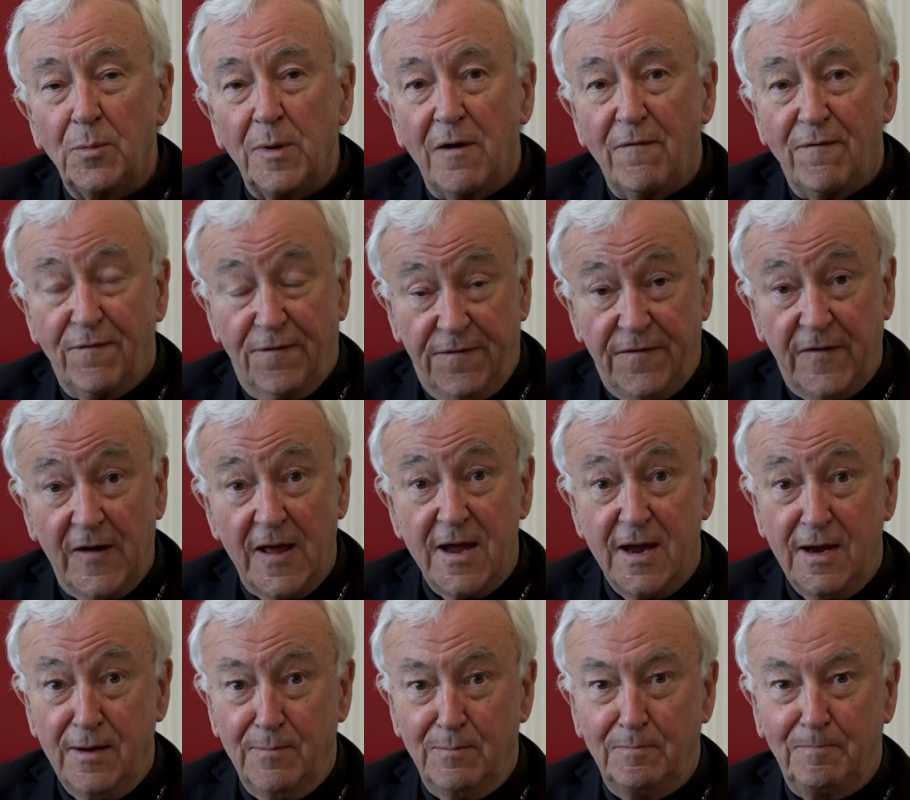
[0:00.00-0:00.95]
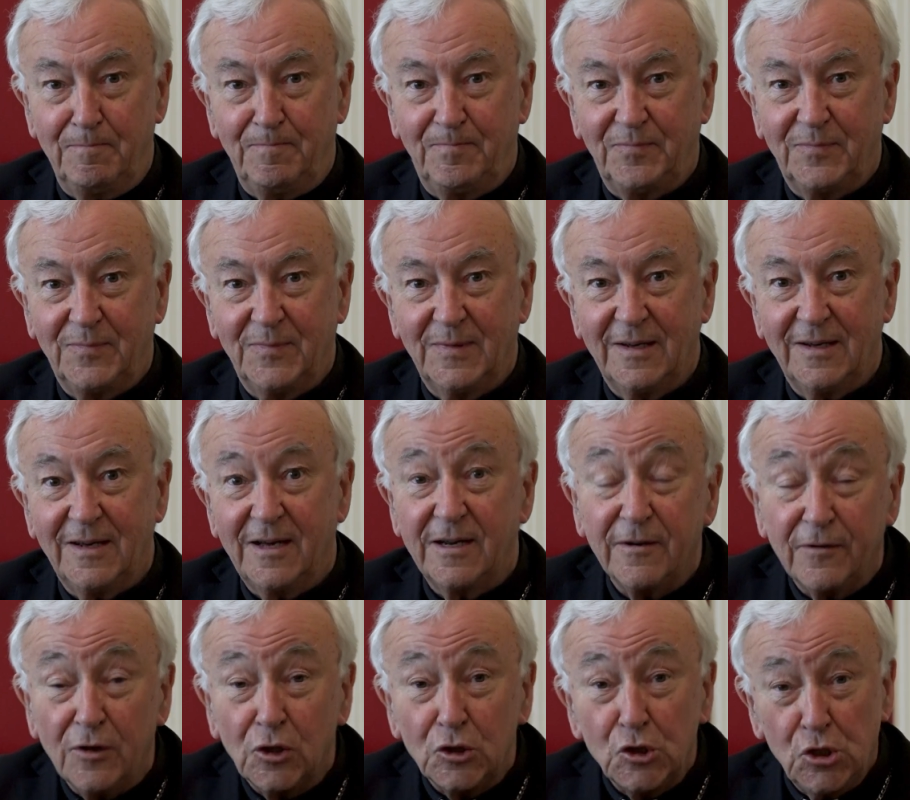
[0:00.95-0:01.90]
about flame.
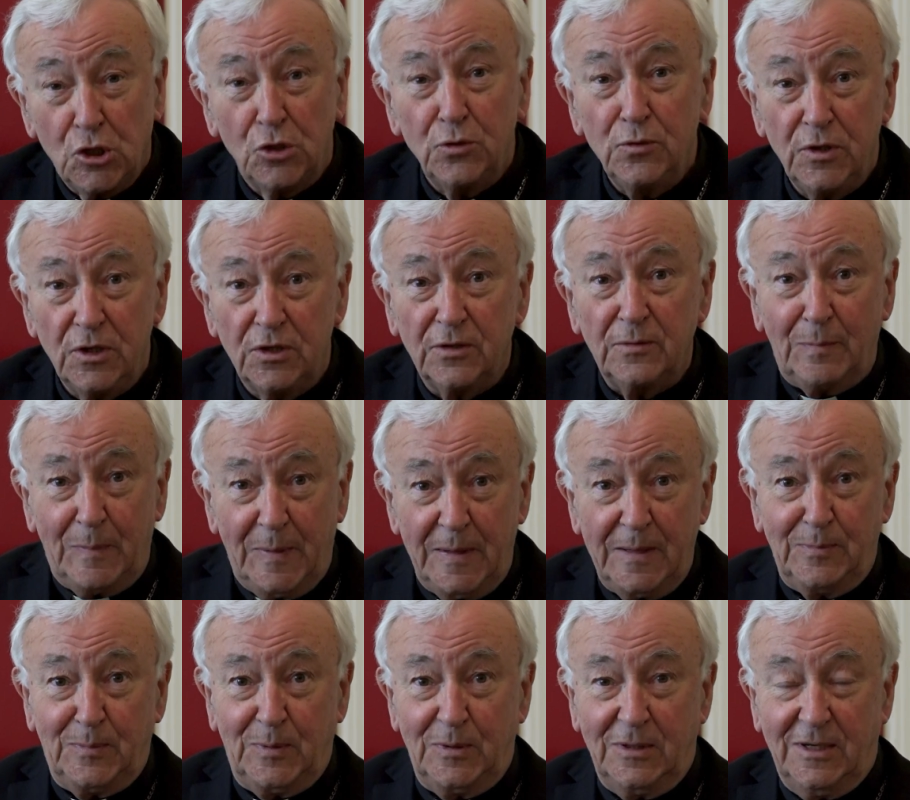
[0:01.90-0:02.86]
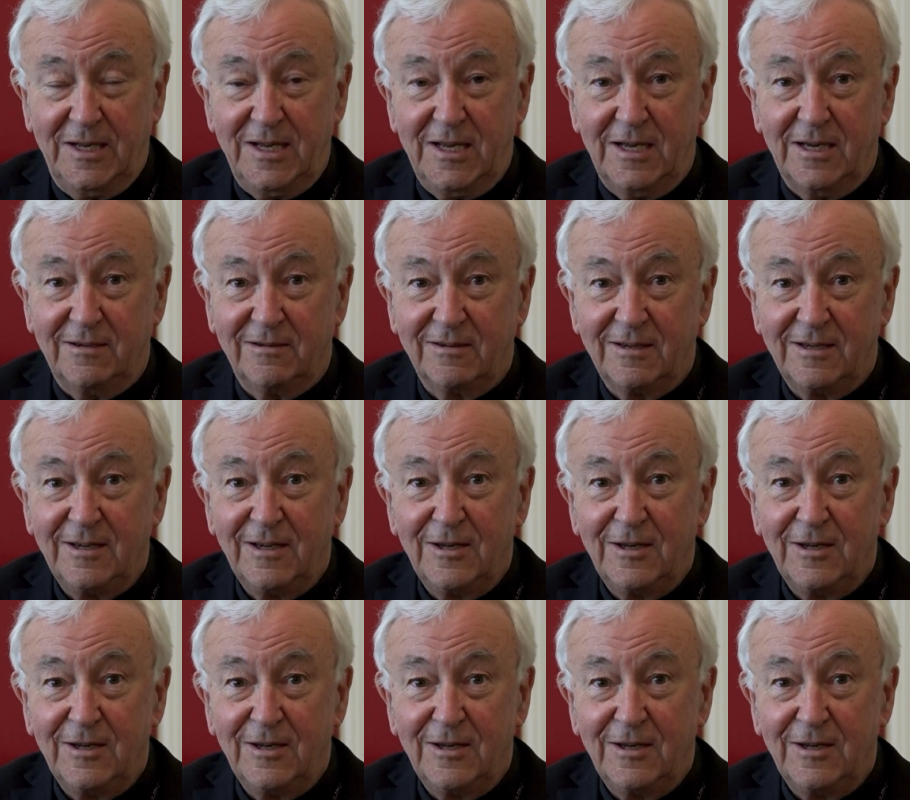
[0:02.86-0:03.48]
And I've got two young people here